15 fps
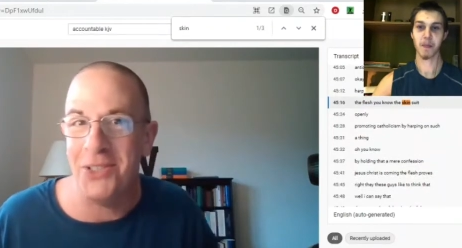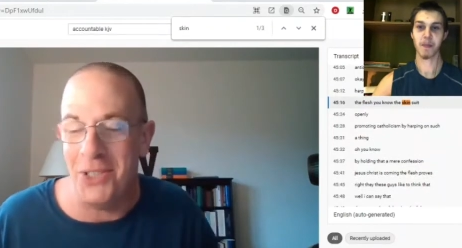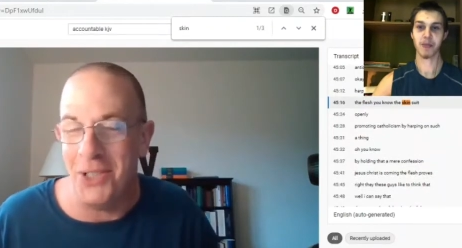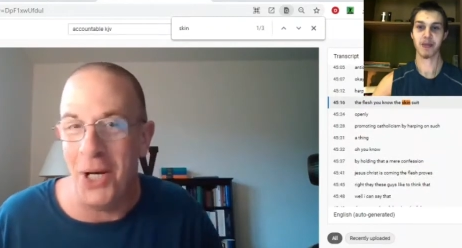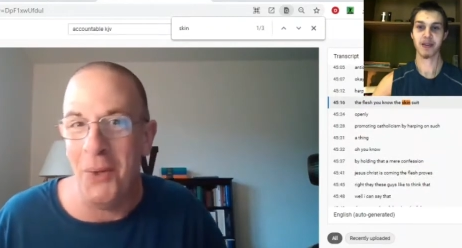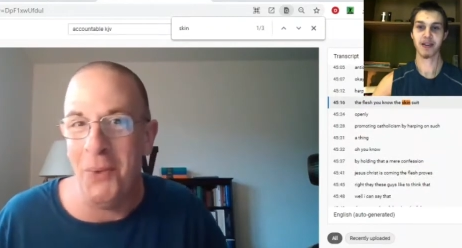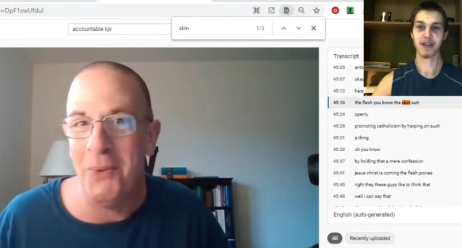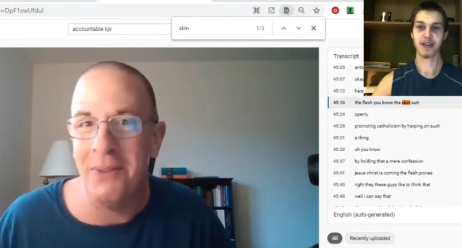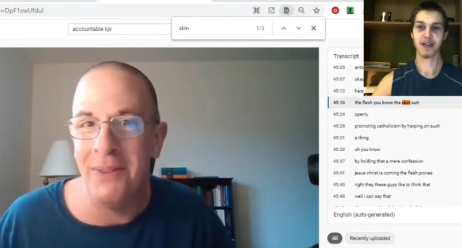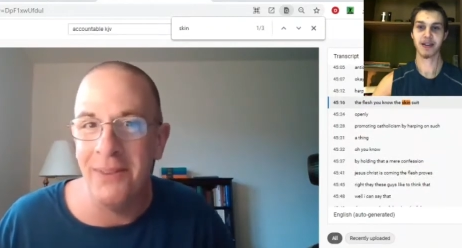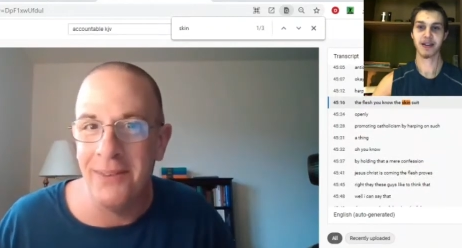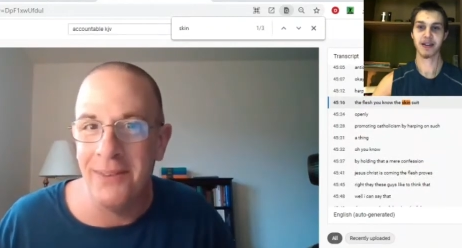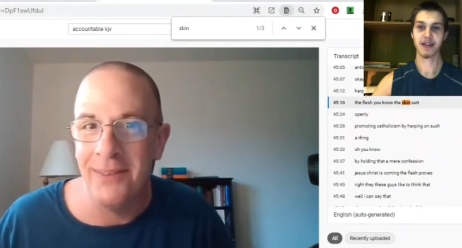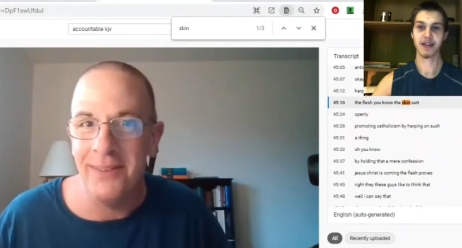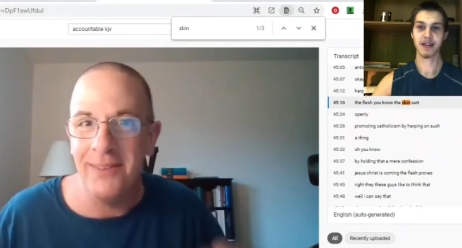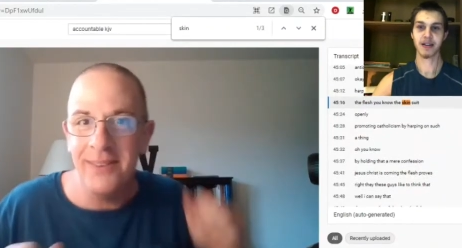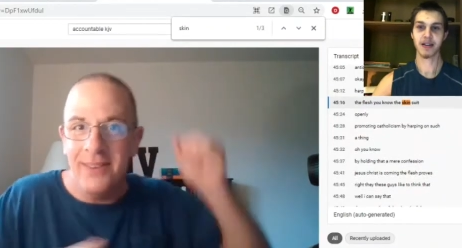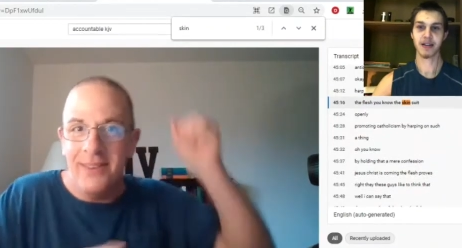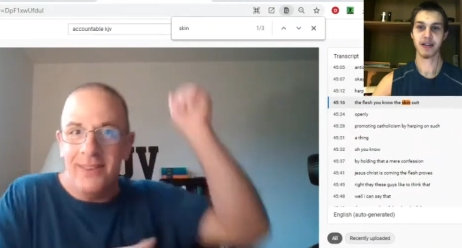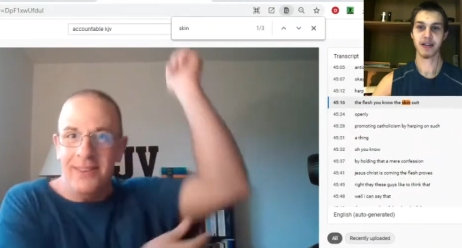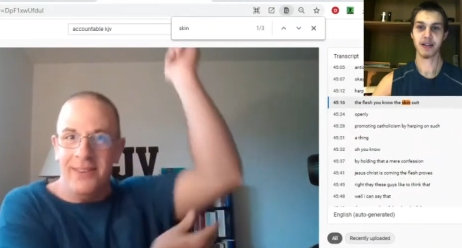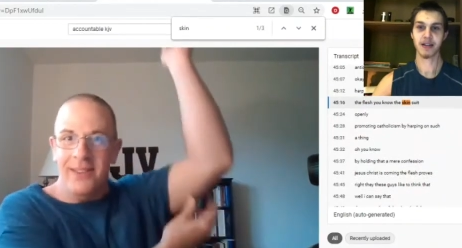Speaker 1: you know?
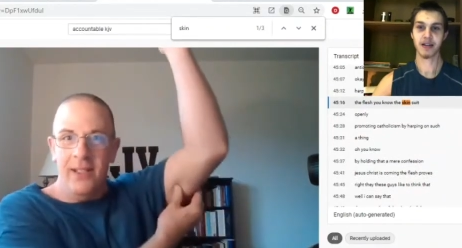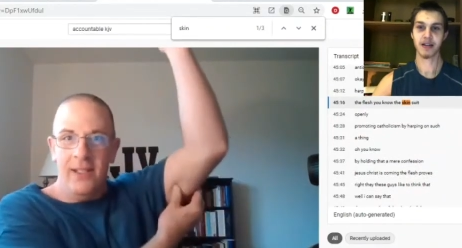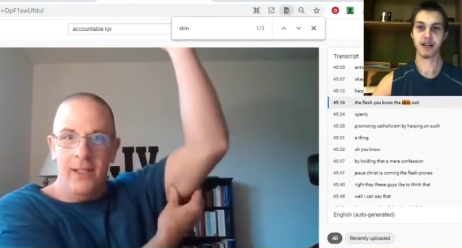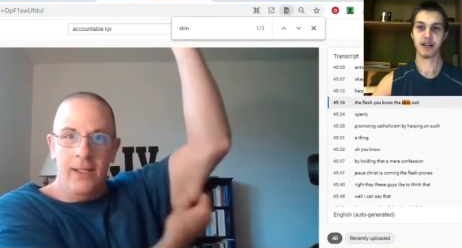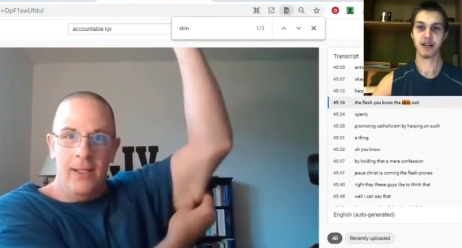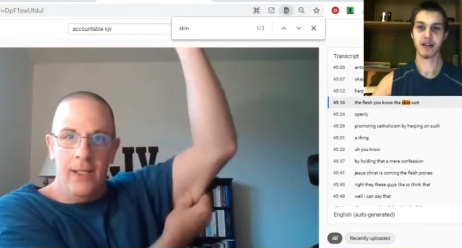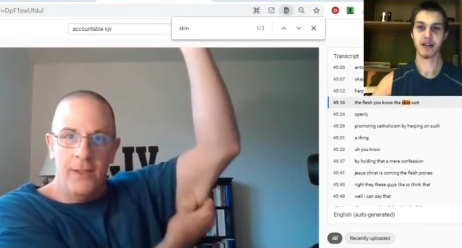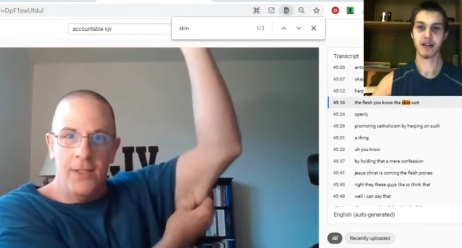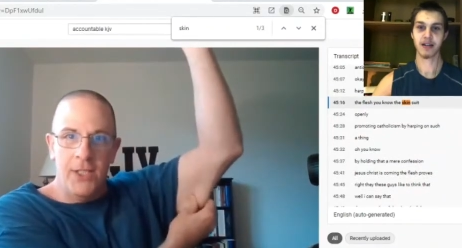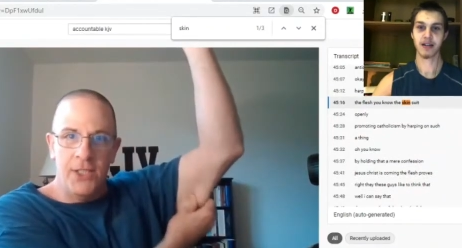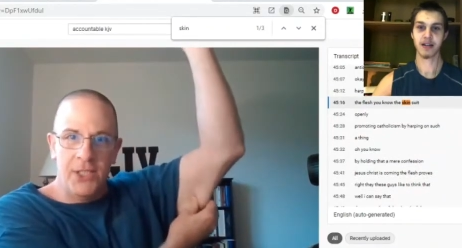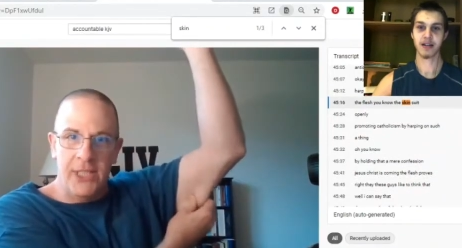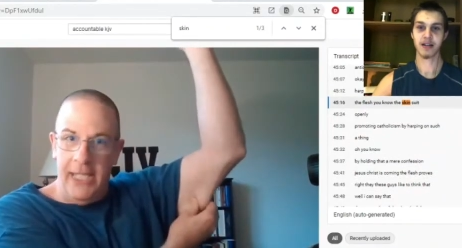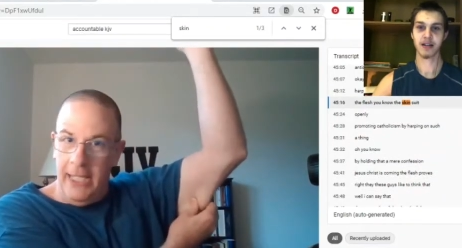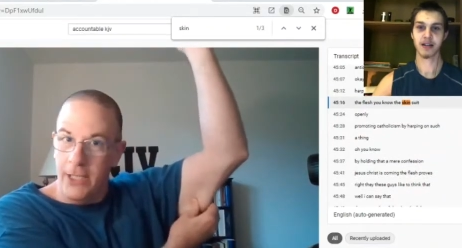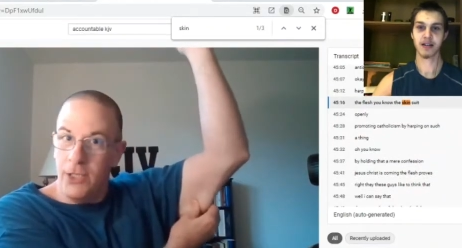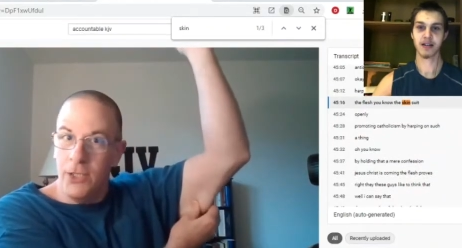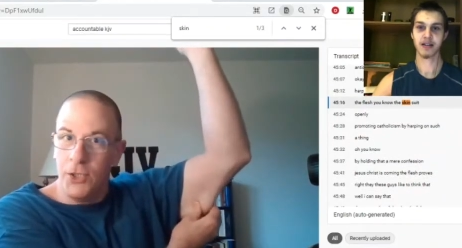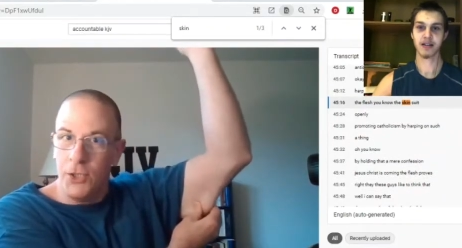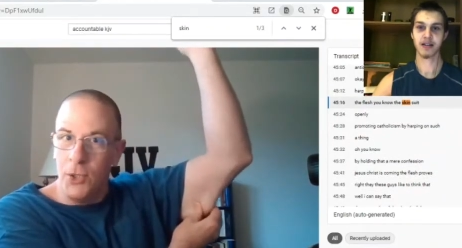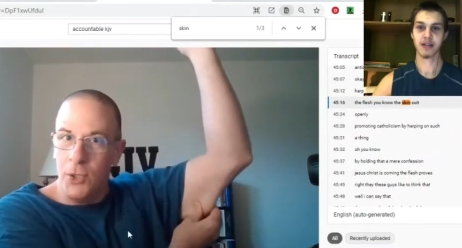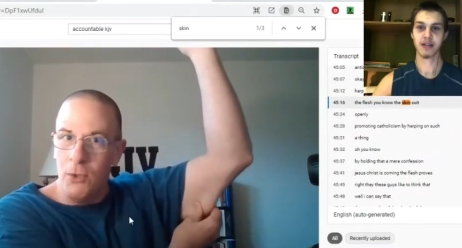The skin
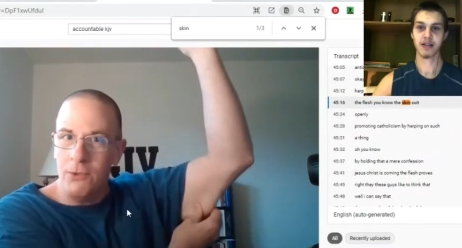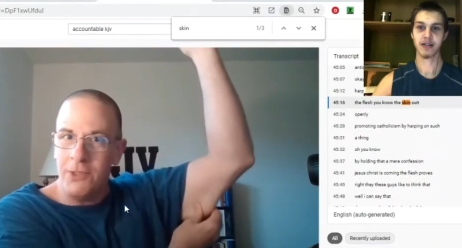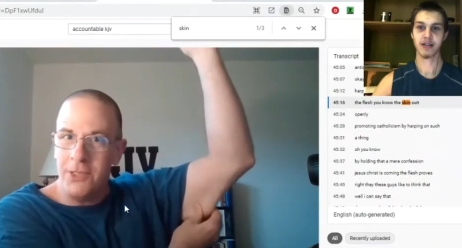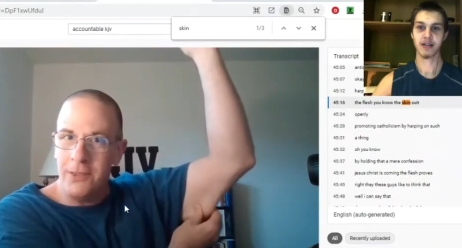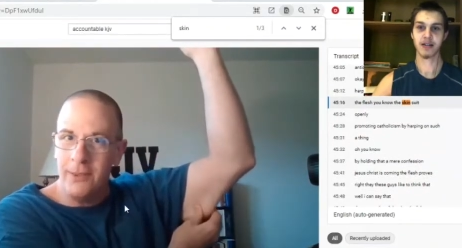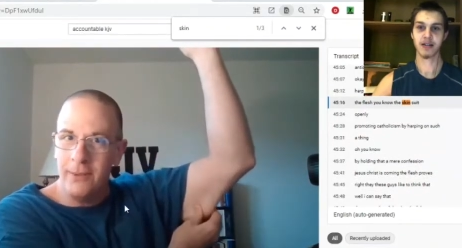suit?